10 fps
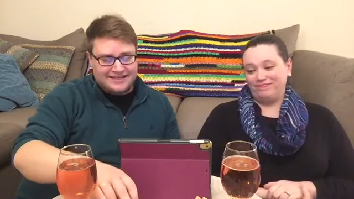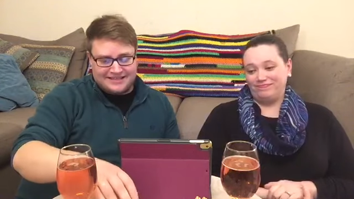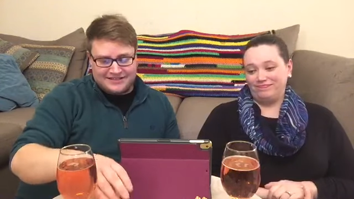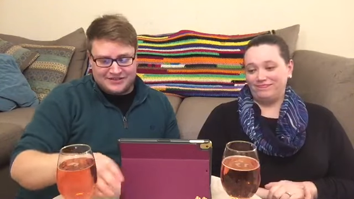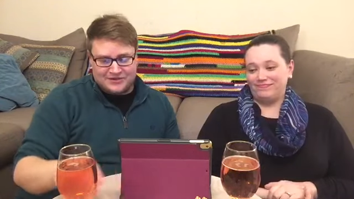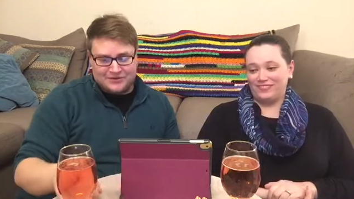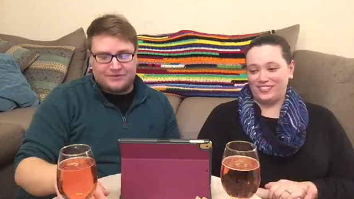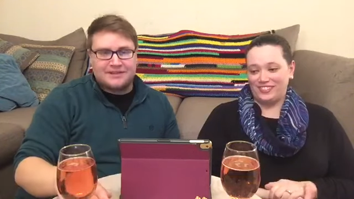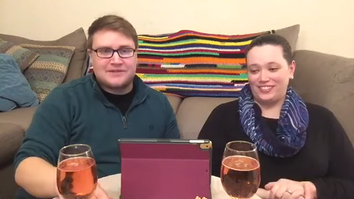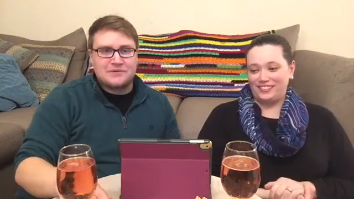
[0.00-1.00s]
Speaker 1: So
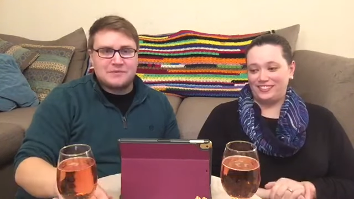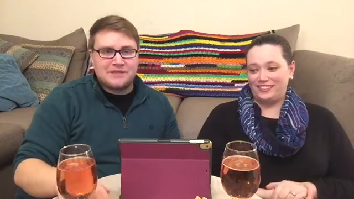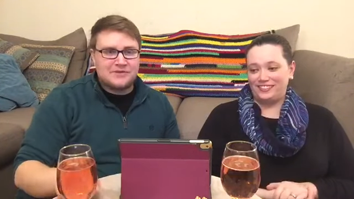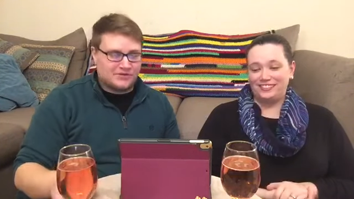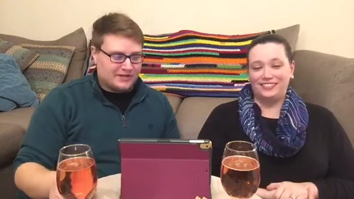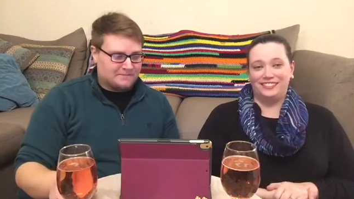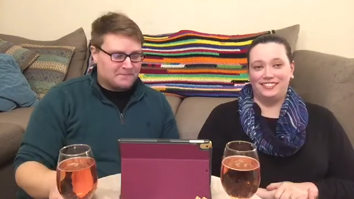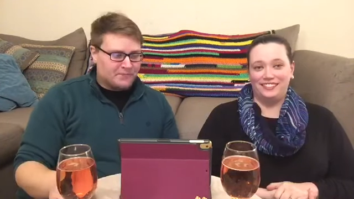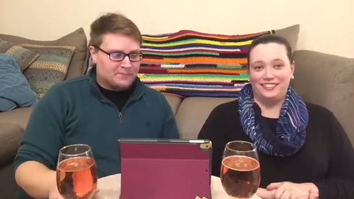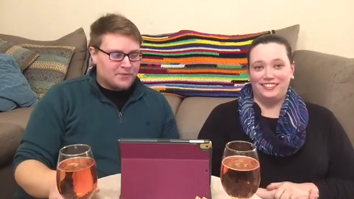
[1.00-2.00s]
this will be interesting.
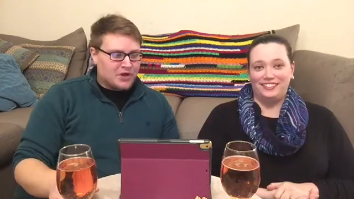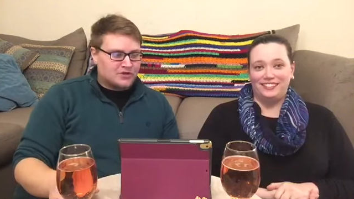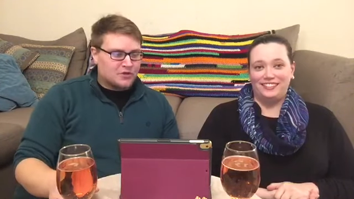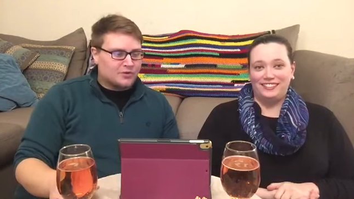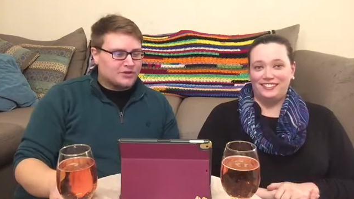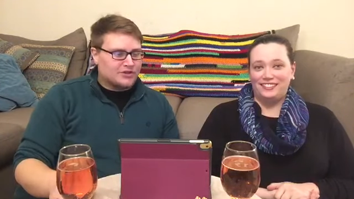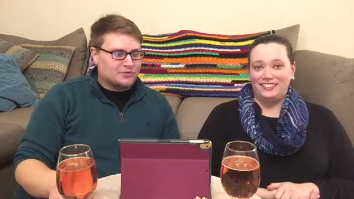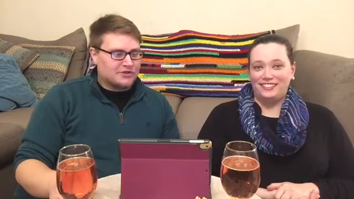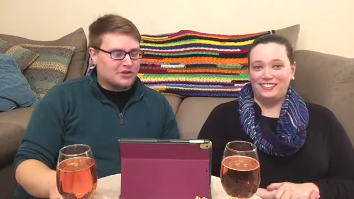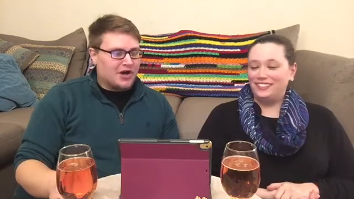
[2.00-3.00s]
So we'll just
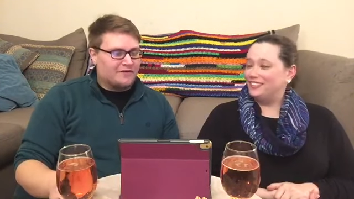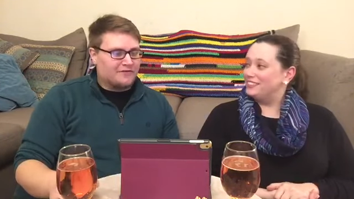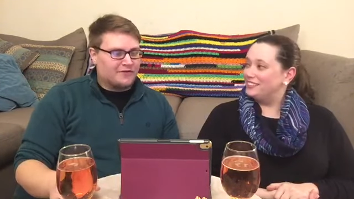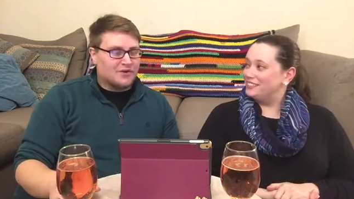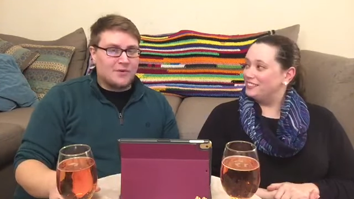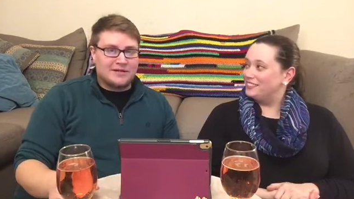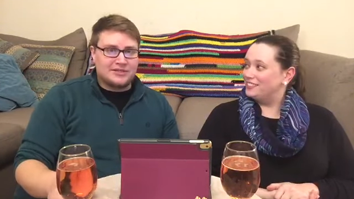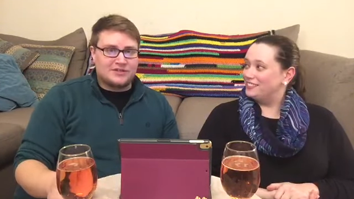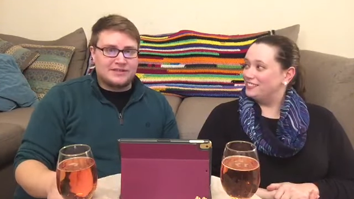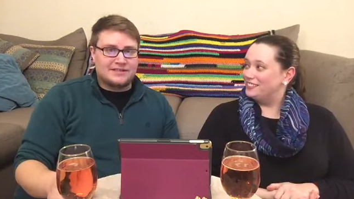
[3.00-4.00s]
switch off
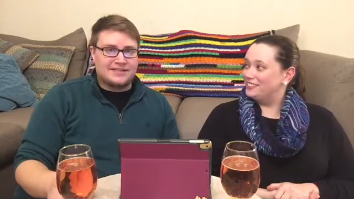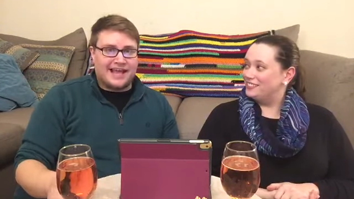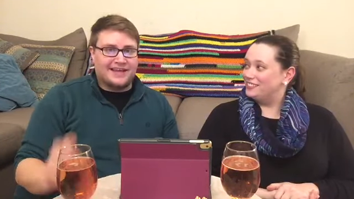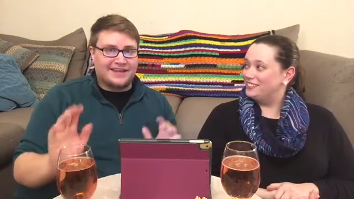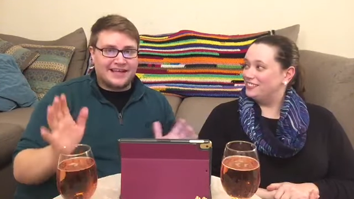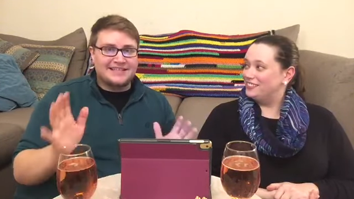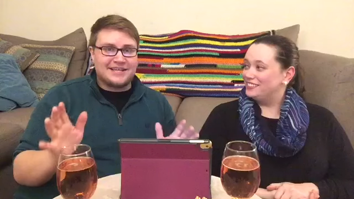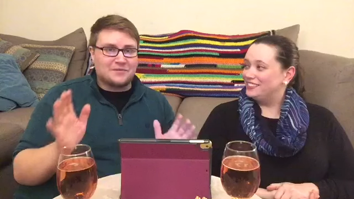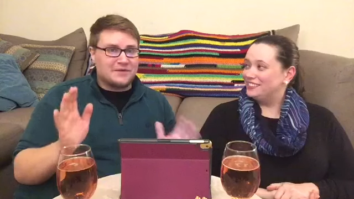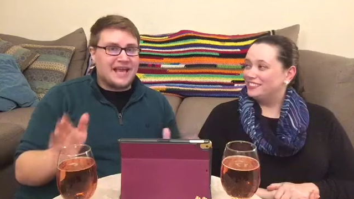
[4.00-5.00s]
questions. And like I
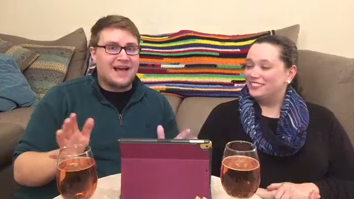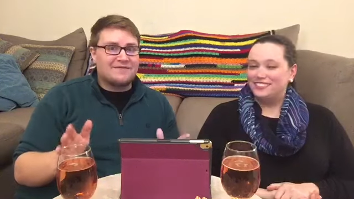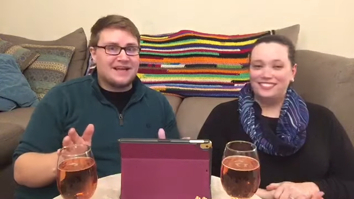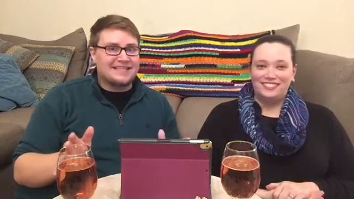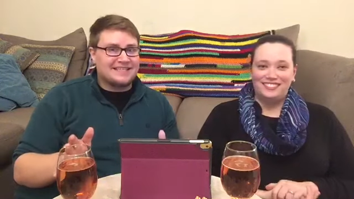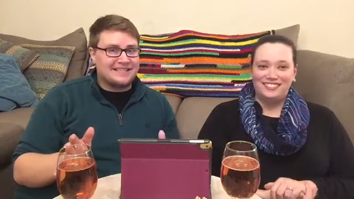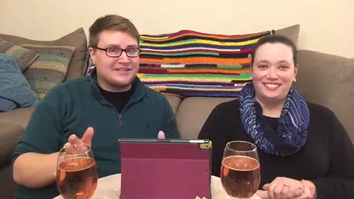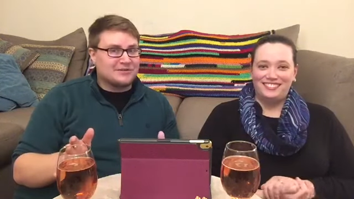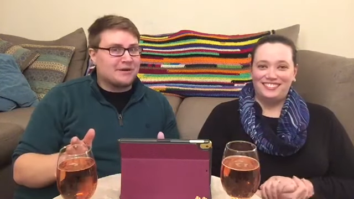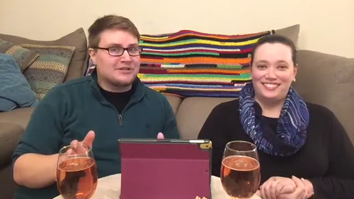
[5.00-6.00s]
said, we have not seen
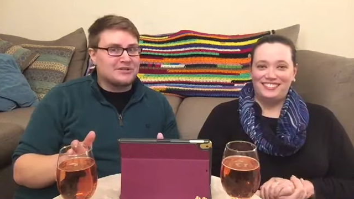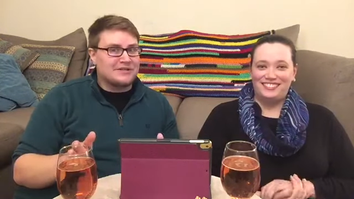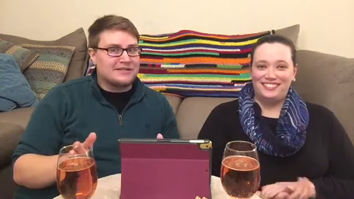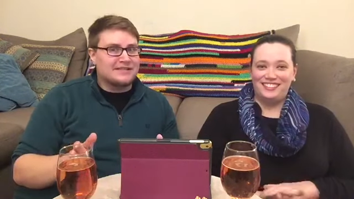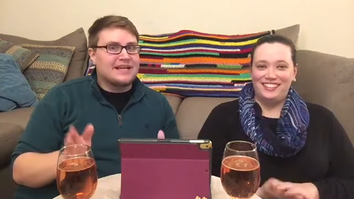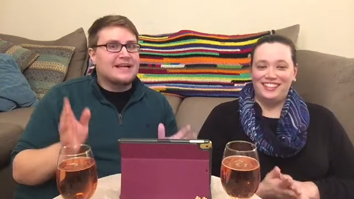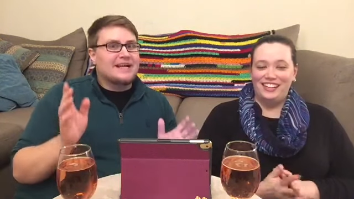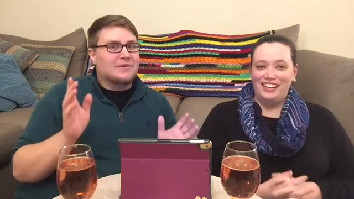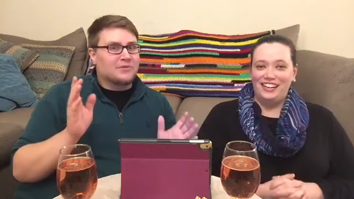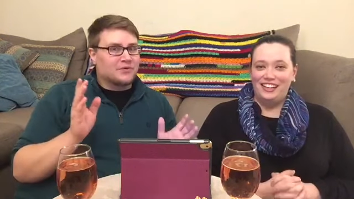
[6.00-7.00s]
these questions.
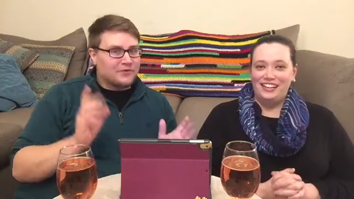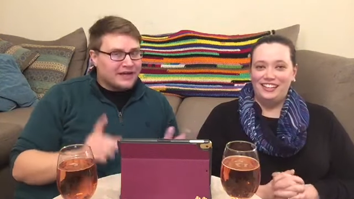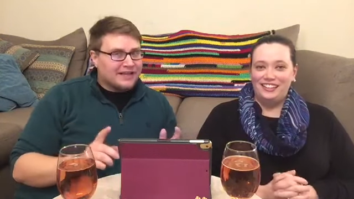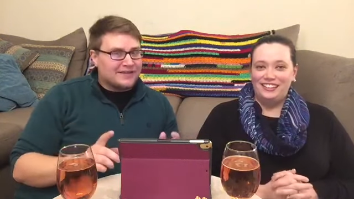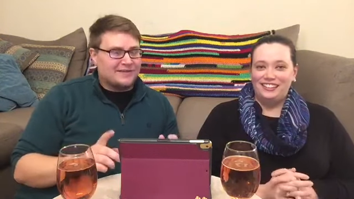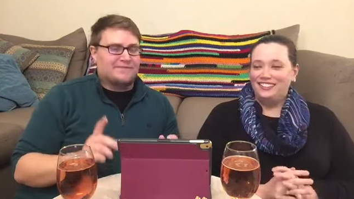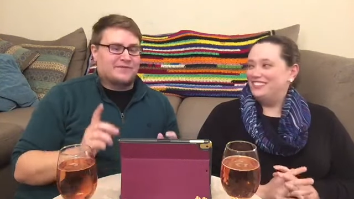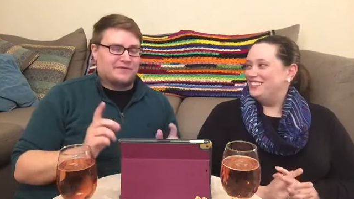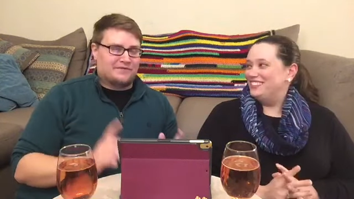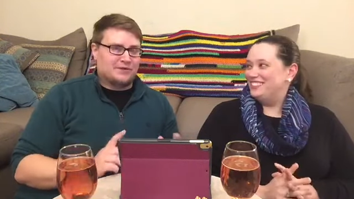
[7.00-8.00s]
We're reading them
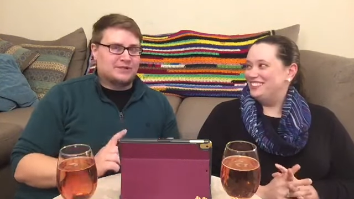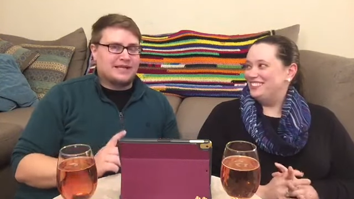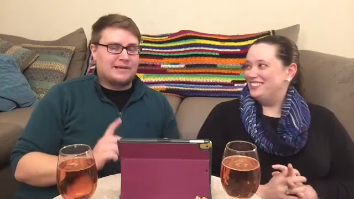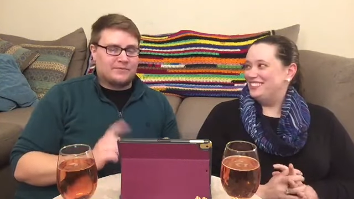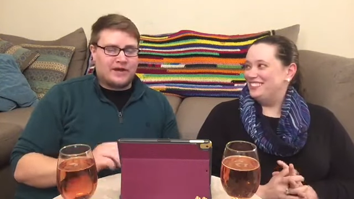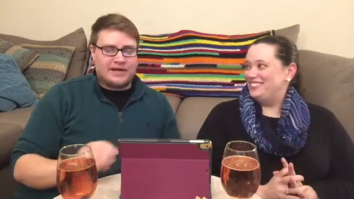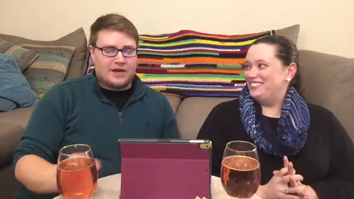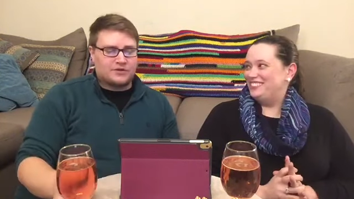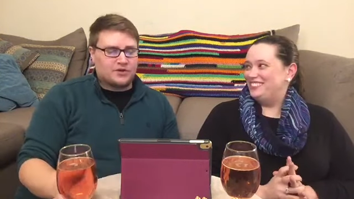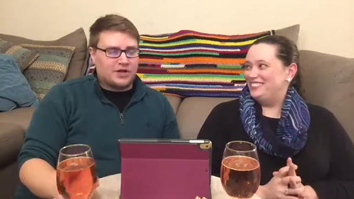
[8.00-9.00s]
for the first time right
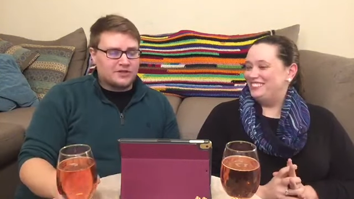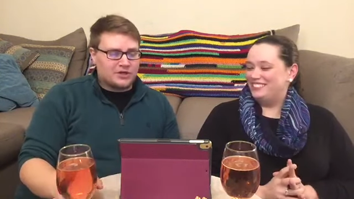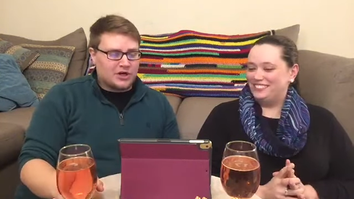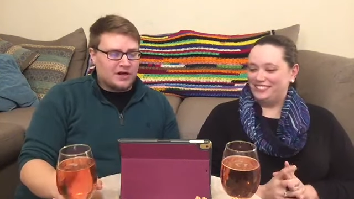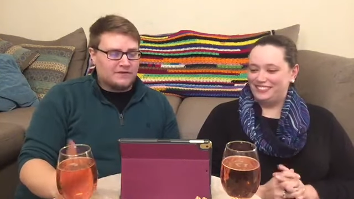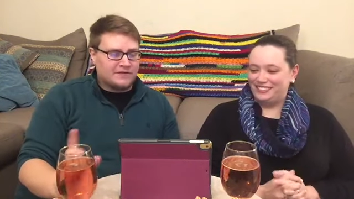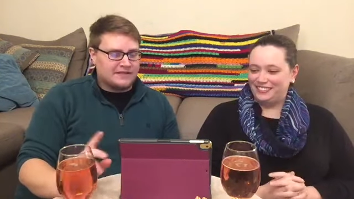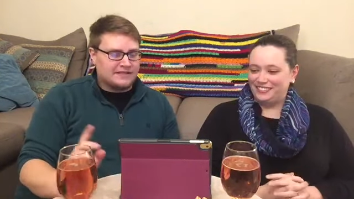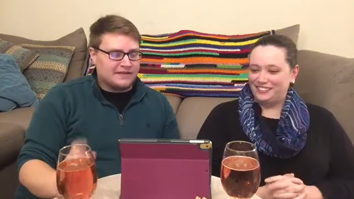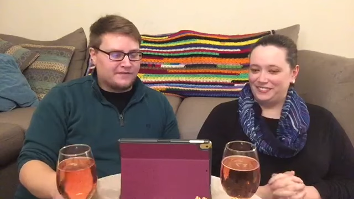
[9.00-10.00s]
now. So I'll start off and
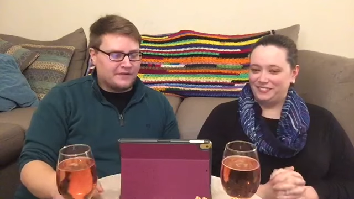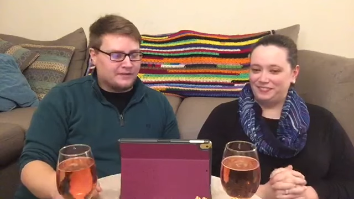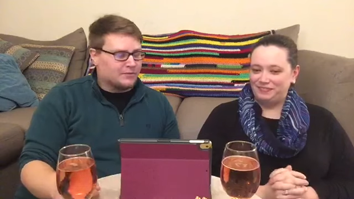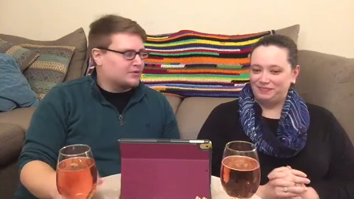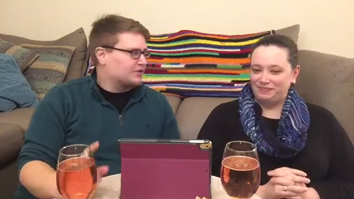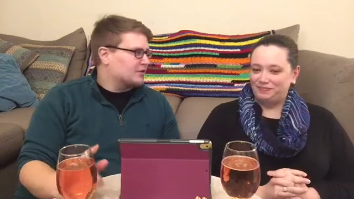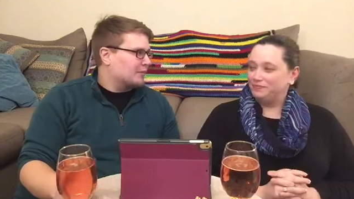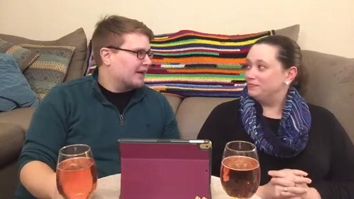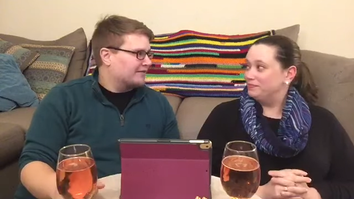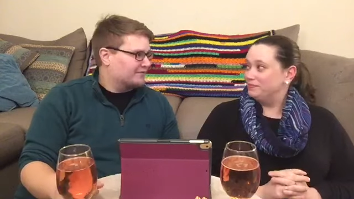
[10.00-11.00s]
then Stephanie and we'll just go
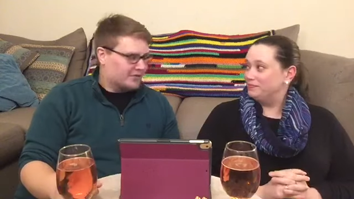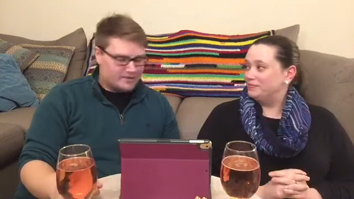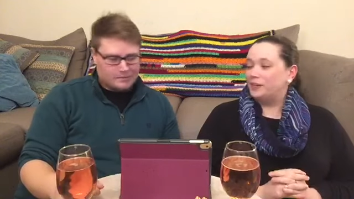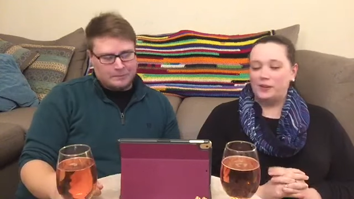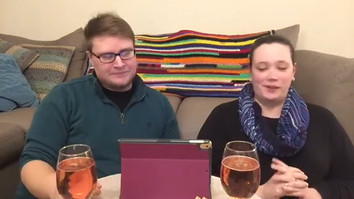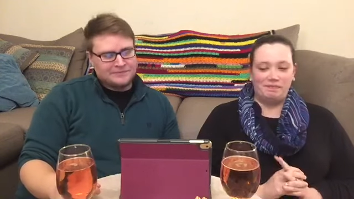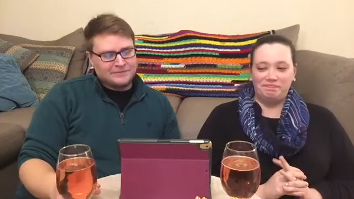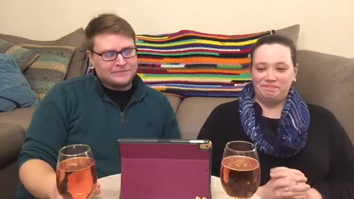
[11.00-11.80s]
back and forth. Okay.